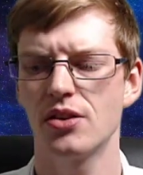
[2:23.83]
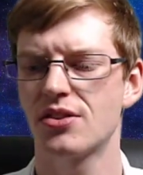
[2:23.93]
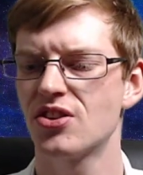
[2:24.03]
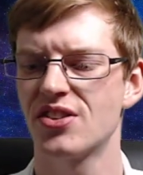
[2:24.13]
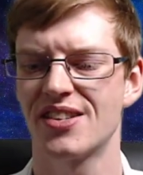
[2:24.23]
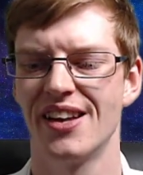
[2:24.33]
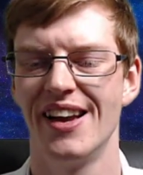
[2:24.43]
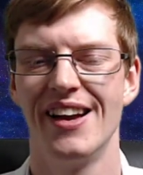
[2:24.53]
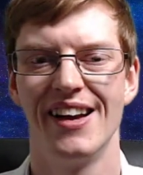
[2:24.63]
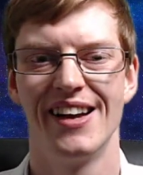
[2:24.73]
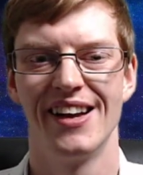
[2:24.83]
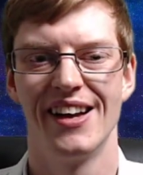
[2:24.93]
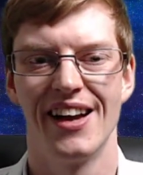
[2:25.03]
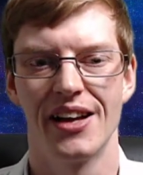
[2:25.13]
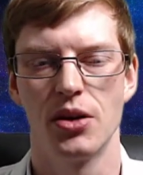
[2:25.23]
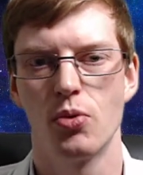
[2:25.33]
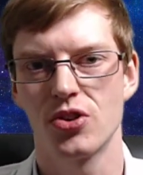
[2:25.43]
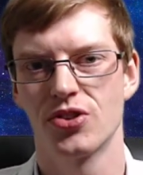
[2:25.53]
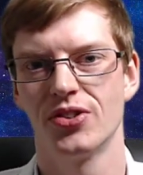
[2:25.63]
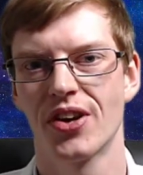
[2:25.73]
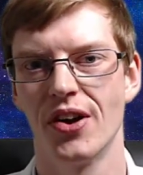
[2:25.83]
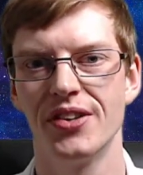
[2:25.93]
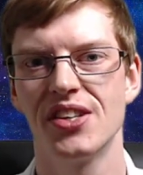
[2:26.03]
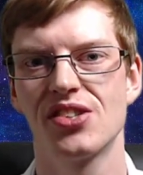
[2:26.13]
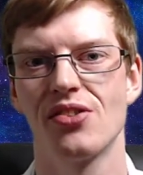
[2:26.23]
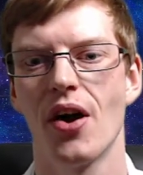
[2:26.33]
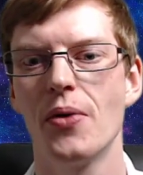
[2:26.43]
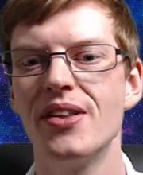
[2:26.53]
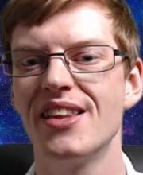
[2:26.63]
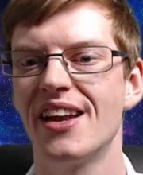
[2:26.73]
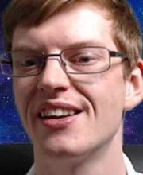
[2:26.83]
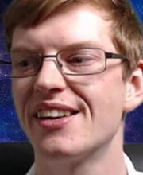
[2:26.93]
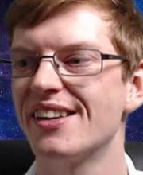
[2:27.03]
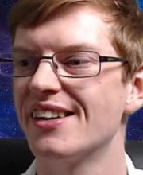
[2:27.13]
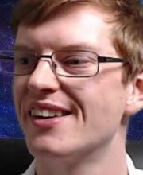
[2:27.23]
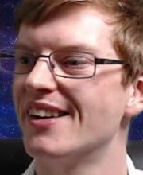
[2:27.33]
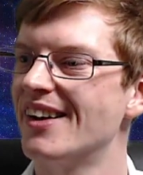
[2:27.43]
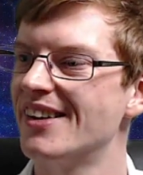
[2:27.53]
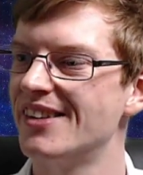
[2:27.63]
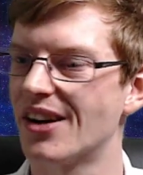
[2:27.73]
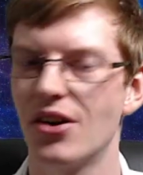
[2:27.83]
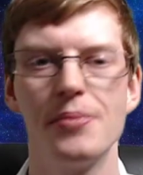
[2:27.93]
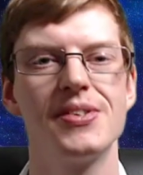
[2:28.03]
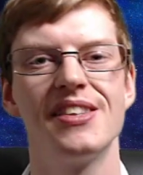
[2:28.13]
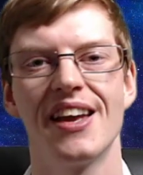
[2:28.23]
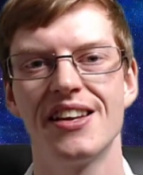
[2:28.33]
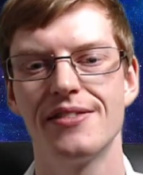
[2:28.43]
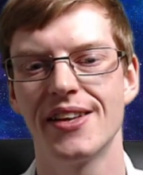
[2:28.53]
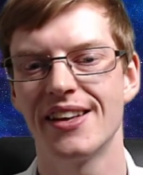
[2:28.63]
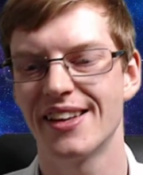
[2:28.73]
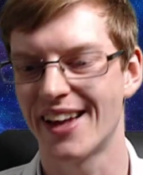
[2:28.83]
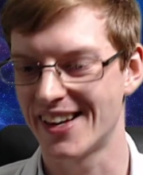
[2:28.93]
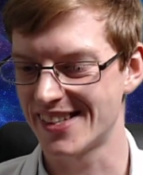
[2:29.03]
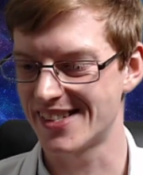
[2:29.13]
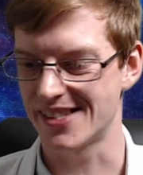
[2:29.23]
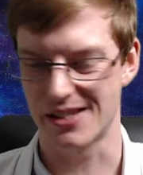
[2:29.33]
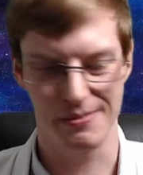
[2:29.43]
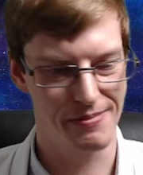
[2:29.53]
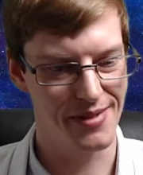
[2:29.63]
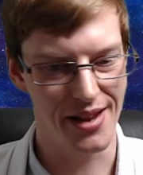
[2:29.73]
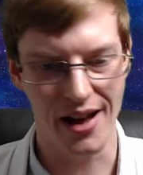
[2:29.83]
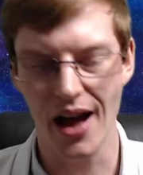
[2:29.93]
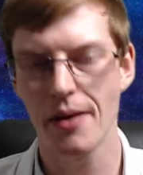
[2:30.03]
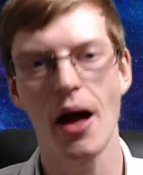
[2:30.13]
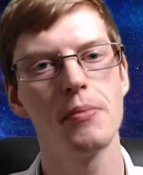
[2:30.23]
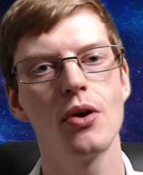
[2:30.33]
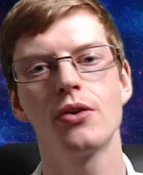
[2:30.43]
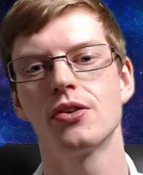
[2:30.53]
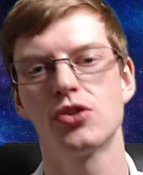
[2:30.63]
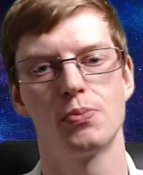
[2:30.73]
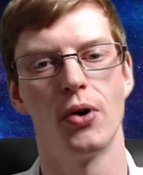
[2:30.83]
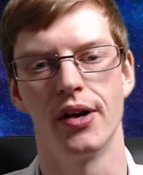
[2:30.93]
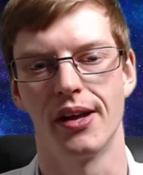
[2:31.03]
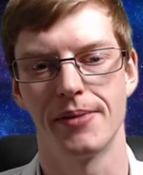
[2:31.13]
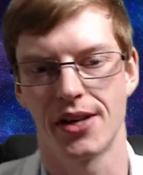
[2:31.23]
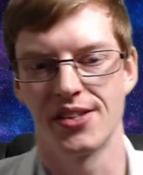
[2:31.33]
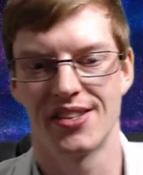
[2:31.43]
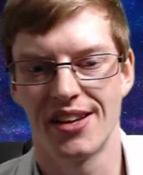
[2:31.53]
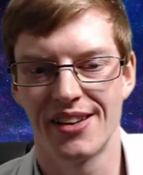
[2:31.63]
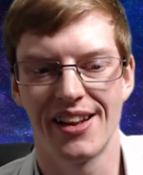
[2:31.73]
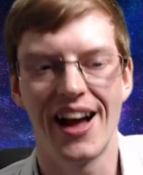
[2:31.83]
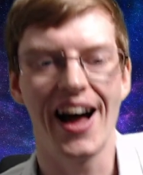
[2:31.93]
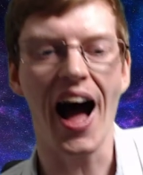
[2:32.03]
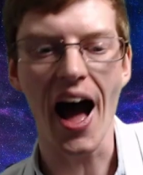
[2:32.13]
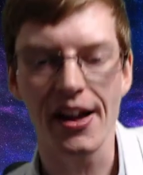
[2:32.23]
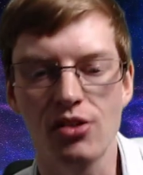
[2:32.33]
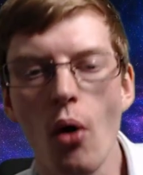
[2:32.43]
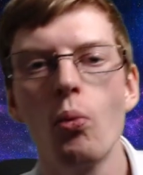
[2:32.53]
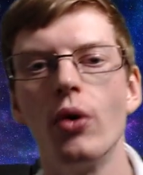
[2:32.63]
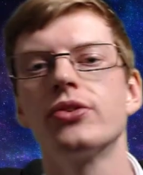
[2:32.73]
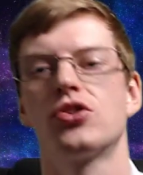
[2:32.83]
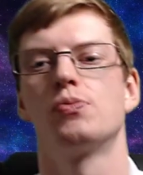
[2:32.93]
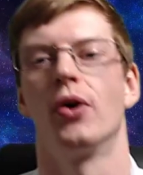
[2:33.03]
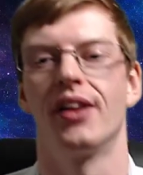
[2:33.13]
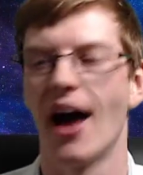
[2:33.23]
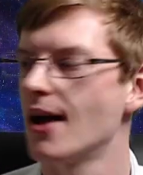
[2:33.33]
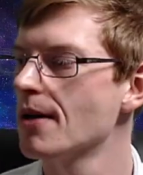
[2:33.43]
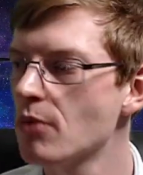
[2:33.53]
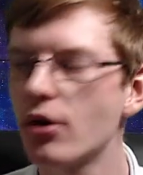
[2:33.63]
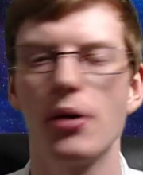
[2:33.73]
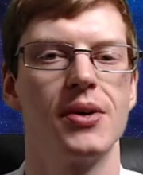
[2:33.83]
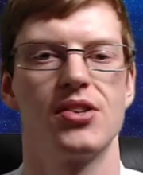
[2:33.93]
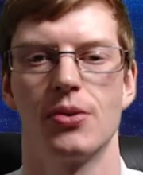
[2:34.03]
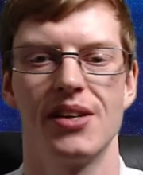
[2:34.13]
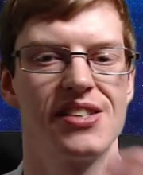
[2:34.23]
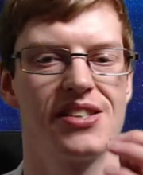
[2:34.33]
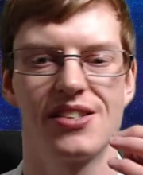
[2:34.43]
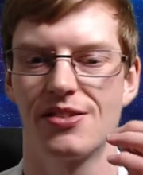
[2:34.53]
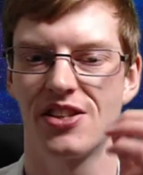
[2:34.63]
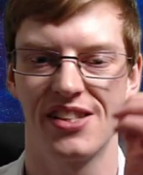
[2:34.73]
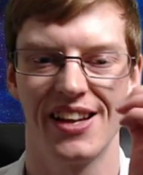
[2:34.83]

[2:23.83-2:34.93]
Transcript: It's just. And you watch all the colonies grow, and then you come to the end of it, and it's just... I'm not going to spoil it, because I don't want to spoil it, and I'm not going to. It's just...